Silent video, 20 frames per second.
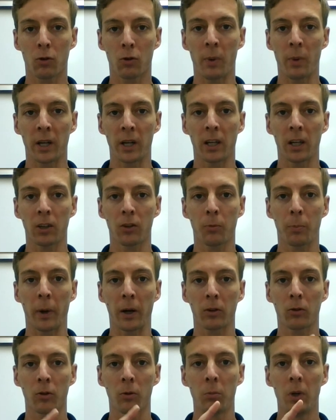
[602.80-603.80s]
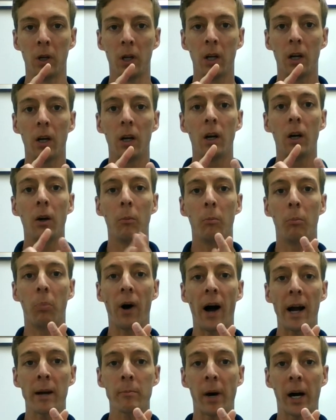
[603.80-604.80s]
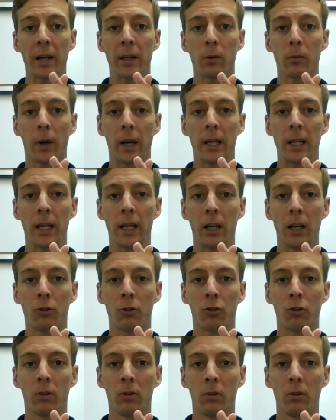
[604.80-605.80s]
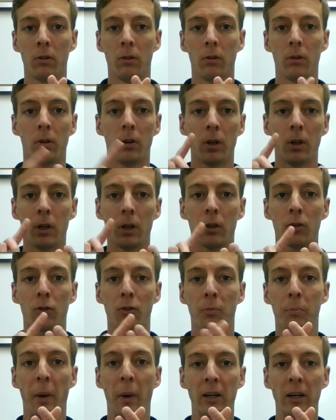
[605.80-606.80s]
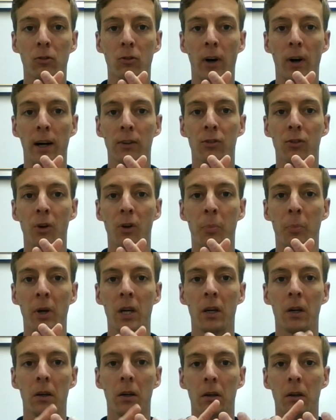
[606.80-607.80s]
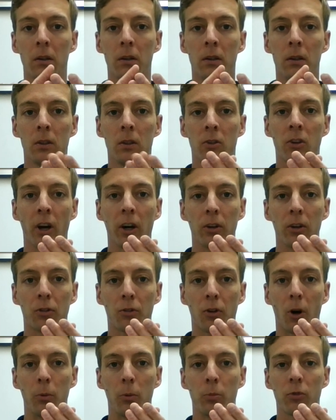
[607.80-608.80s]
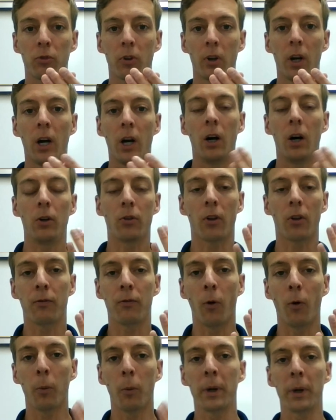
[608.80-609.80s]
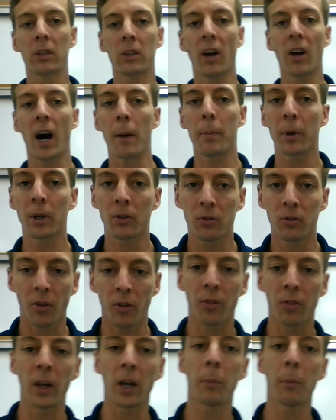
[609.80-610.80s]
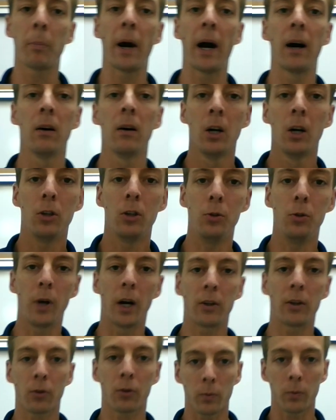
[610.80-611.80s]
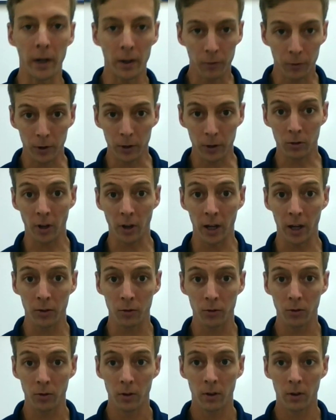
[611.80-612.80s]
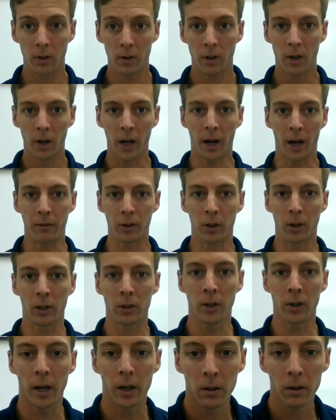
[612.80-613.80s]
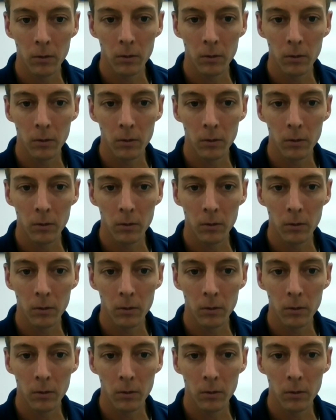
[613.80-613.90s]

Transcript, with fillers: electromagnetic spectrum, black body radiation, spectroscopy, telescopes. Those are the four big topics to think about. You guys are ready for your test. Have a great